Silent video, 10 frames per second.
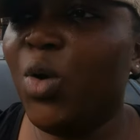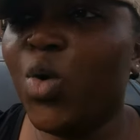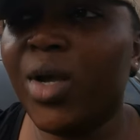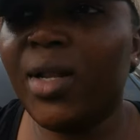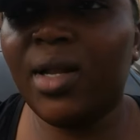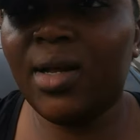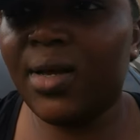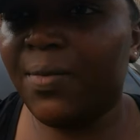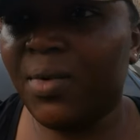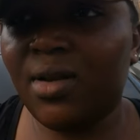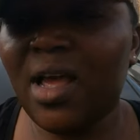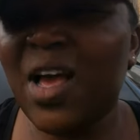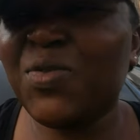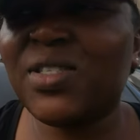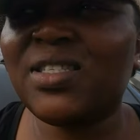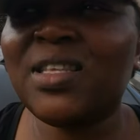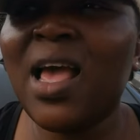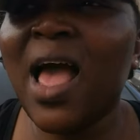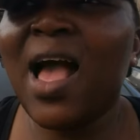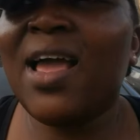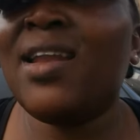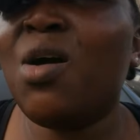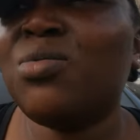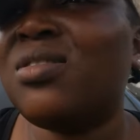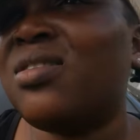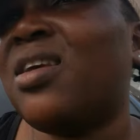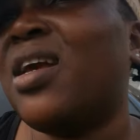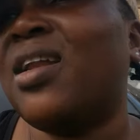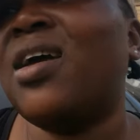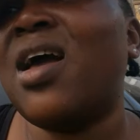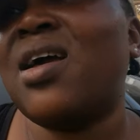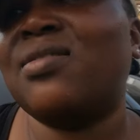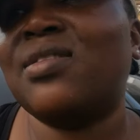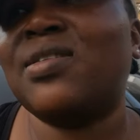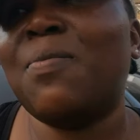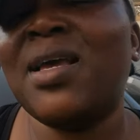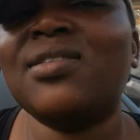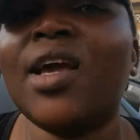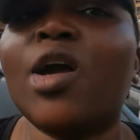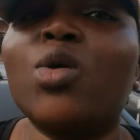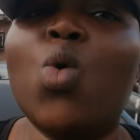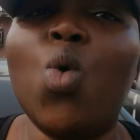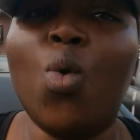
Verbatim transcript: I've been going and coming. Okay. I've, I now see Ghana as my second